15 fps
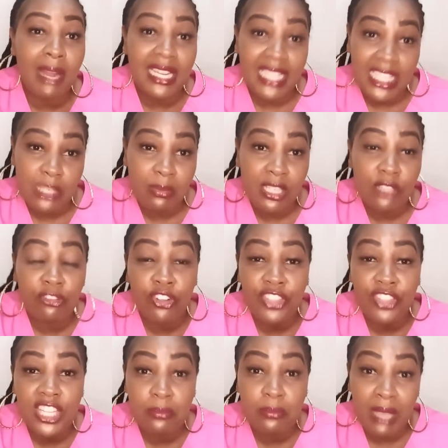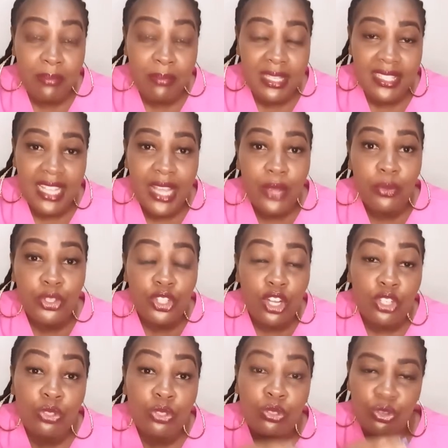management for these babies. We
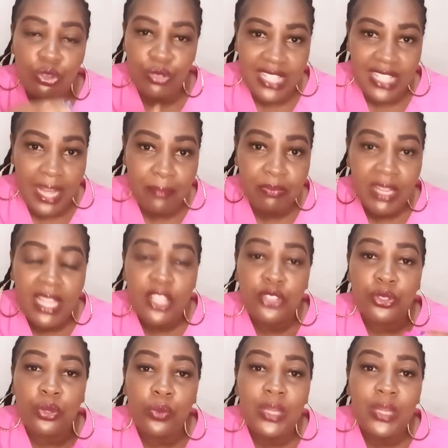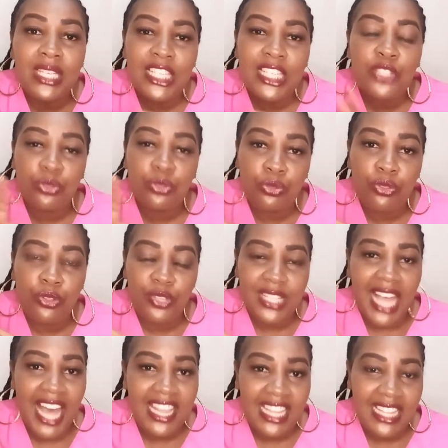don't want to lose them. So we need to do those
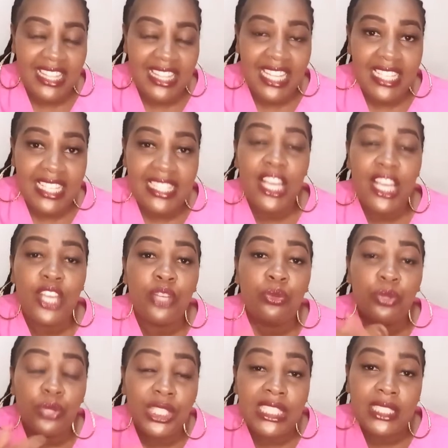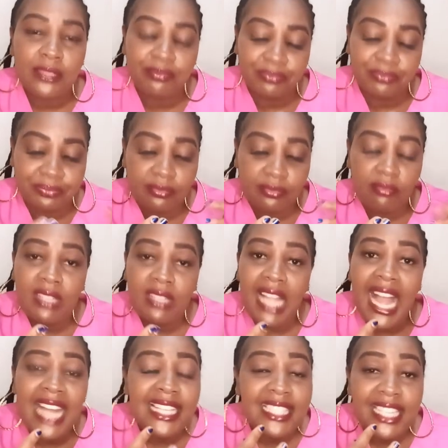other things. We will
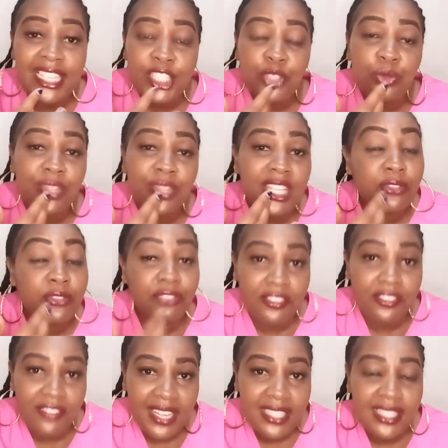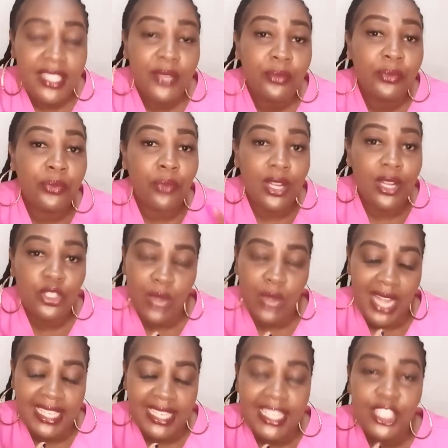attend to these fevers. We want to
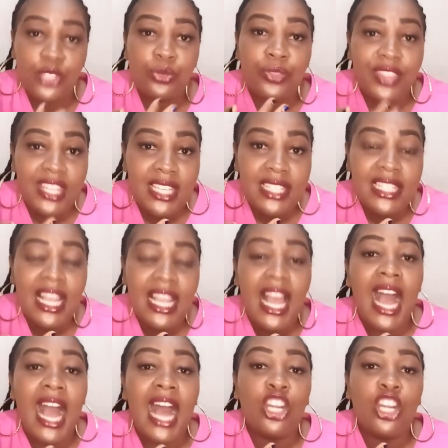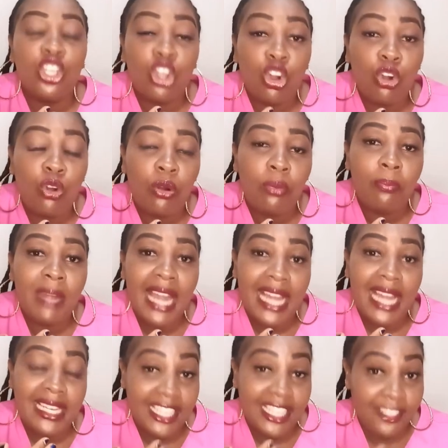attend to these low
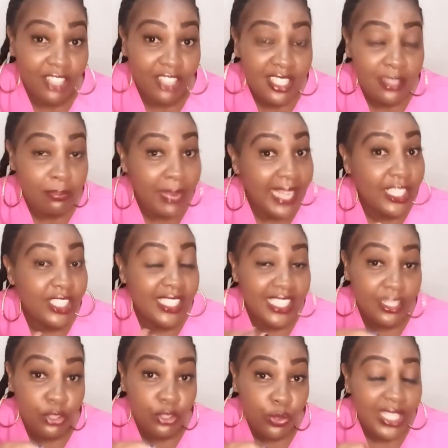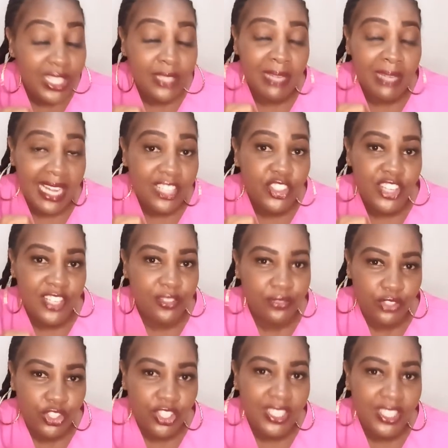blood levels by doing blood
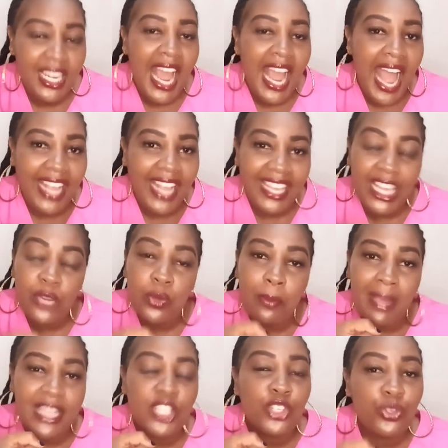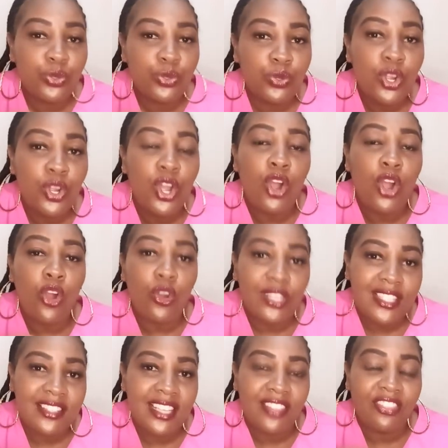transfusion. Again, we might do
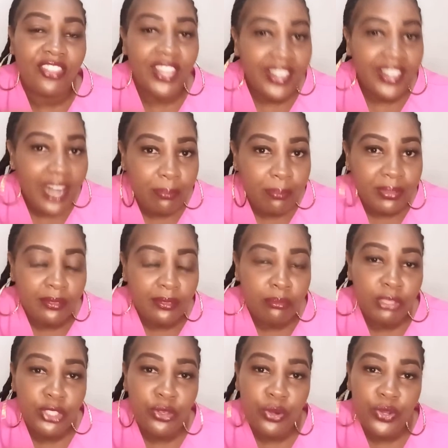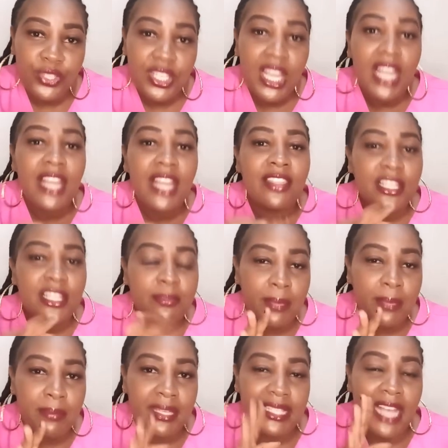oxygen therapy because these
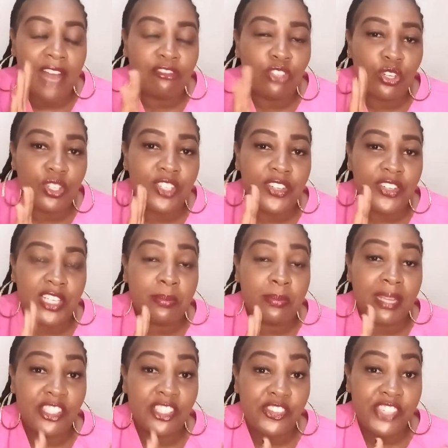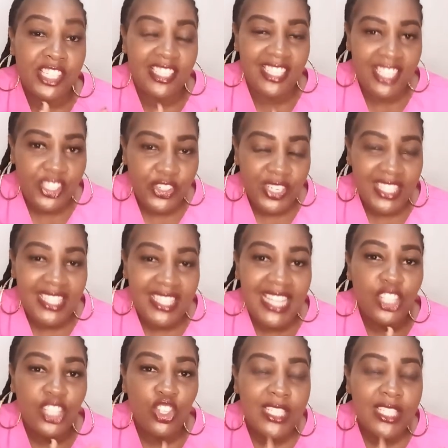babies have got respiratory distress. They
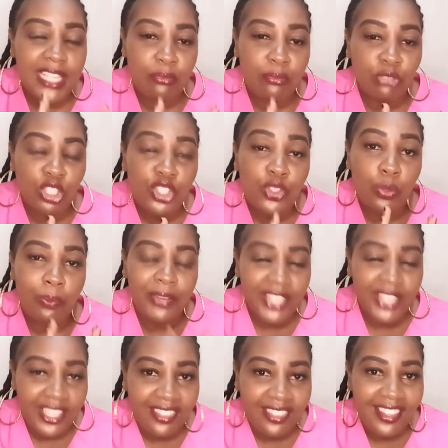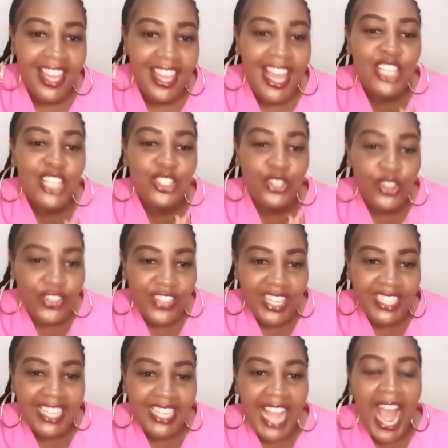are not able to breathe. So
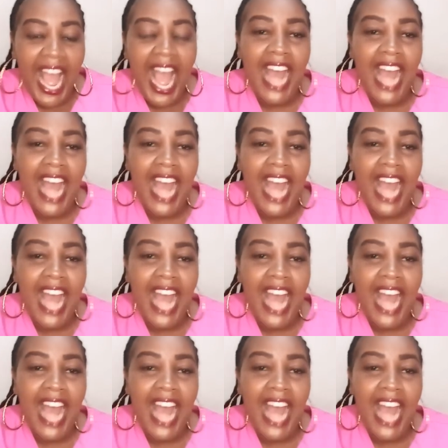then